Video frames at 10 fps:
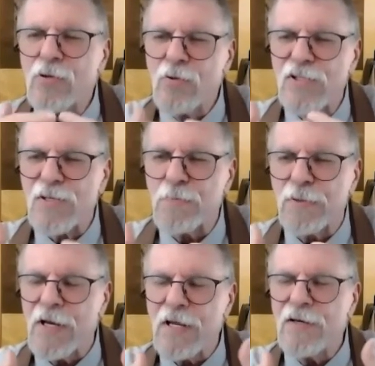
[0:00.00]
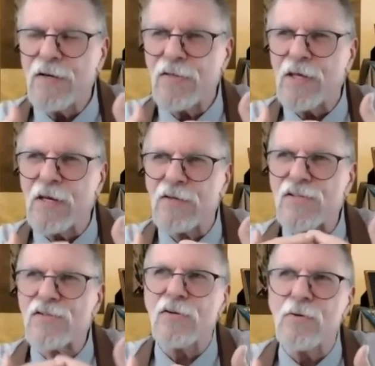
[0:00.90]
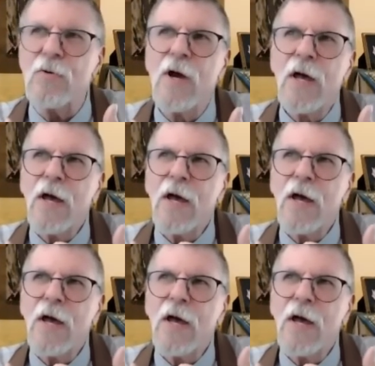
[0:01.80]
to explain things, to